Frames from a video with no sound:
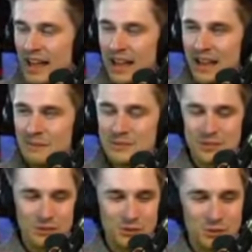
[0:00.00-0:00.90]

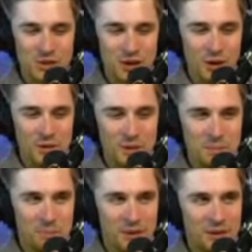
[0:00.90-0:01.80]
Absolute goat in the
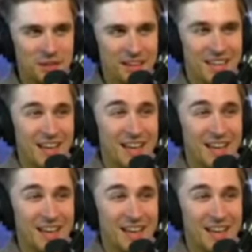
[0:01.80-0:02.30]
building.